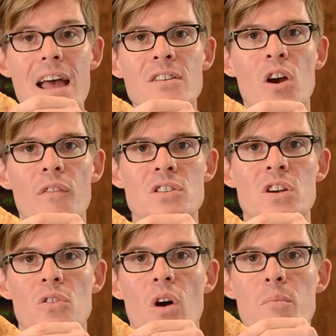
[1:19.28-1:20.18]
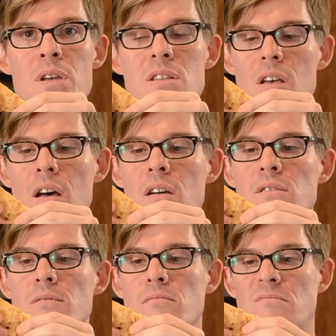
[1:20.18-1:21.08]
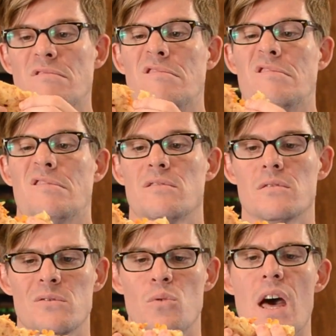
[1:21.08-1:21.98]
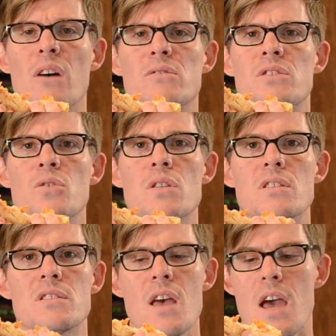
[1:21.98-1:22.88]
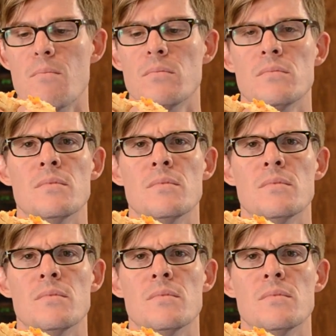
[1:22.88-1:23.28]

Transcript: add curvature to our pizza without doing the same.